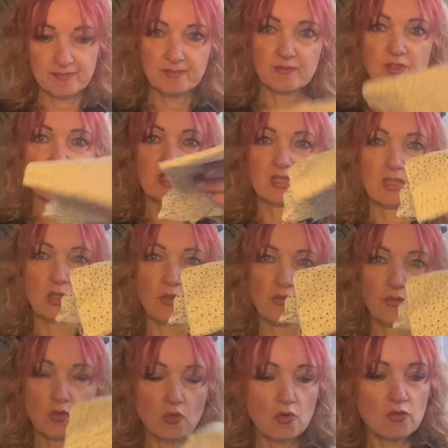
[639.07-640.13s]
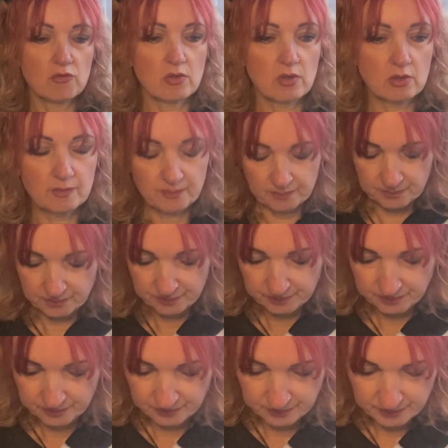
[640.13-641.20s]
Just a little floral.
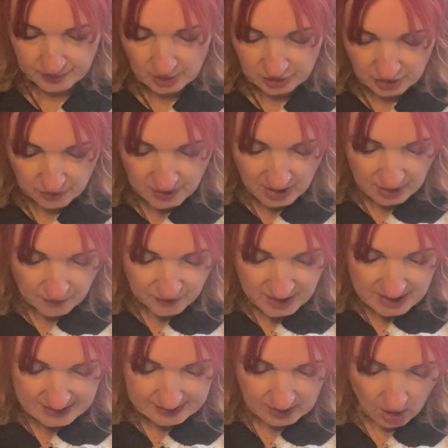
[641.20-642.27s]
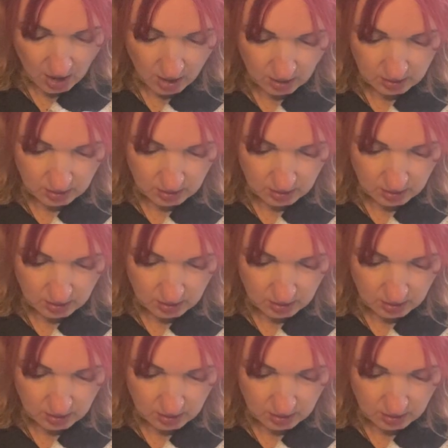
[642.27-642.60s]
So none of these are